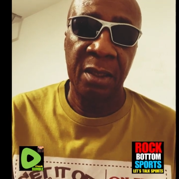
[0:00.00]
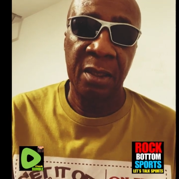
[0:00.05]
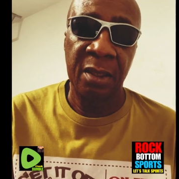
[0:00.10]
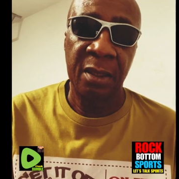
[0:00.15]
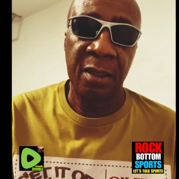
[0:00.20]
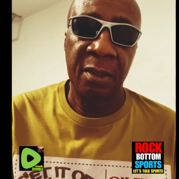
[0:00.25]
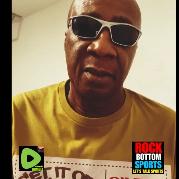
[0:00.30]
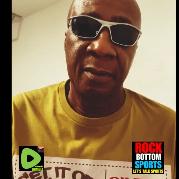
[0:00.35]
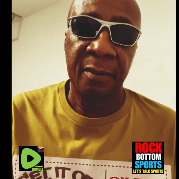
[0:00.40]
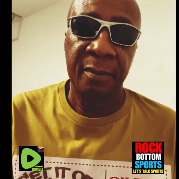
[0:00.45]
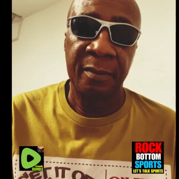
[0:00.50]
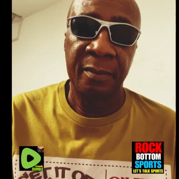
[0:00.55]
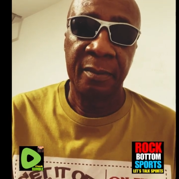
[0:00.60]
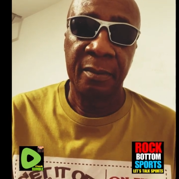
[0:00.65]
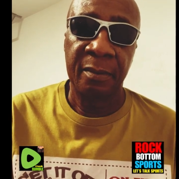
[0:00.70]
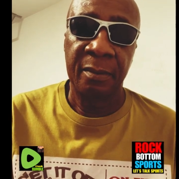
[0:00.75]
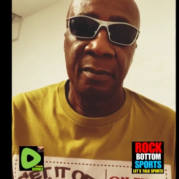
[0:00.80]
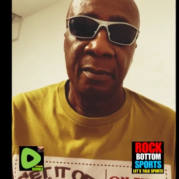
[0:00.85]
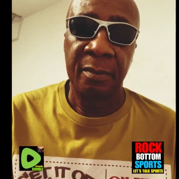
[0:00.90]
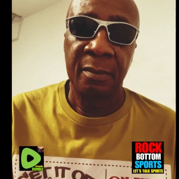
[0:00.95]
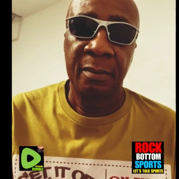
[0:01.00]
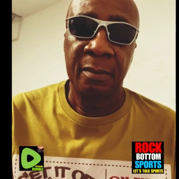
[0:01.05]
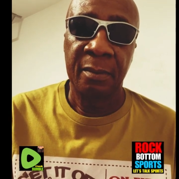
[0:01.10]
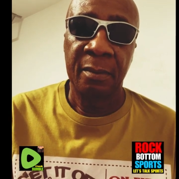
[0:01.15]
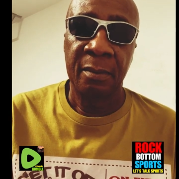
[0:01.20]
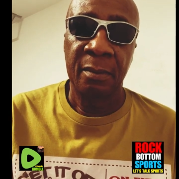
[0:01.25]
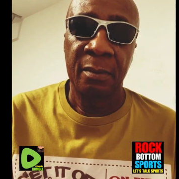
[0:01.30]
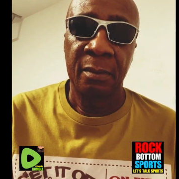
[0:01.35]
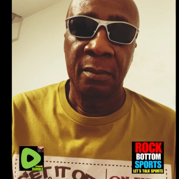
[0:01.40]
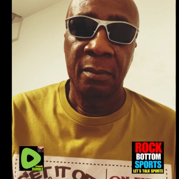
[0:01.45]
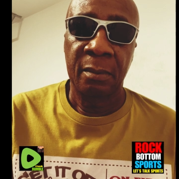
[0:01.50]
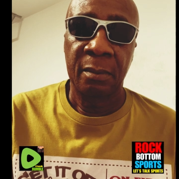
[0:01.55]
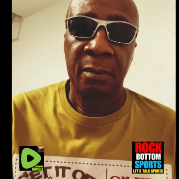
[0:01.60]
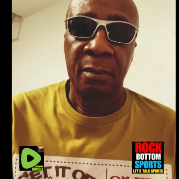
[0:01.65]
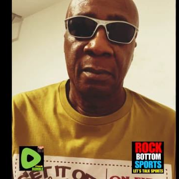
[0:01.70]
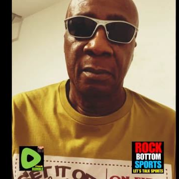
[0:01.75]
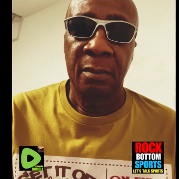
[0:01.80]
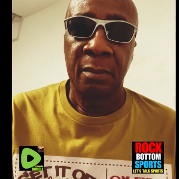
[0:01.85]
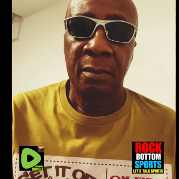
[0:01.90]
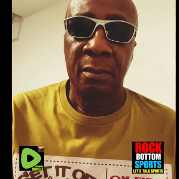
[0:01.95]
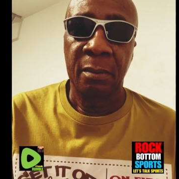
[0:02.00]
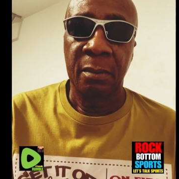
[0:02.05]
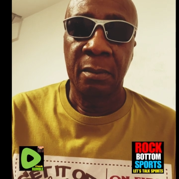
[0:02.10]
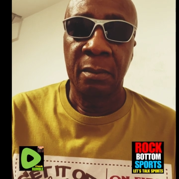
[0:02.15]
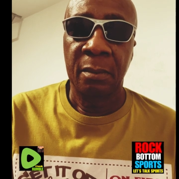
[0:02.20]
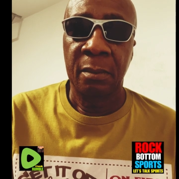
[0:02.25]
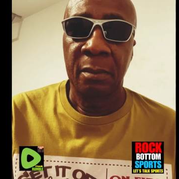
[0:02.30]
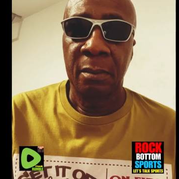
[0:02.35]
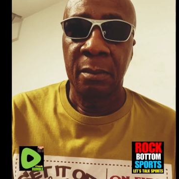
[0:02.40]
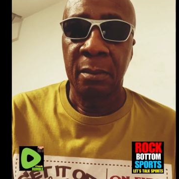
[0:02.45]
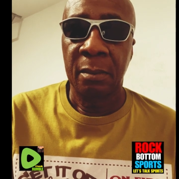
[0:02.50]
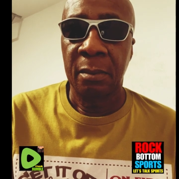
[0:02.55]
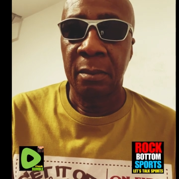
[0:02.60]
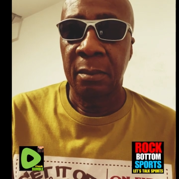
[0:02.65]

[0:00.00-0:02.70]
[no speech]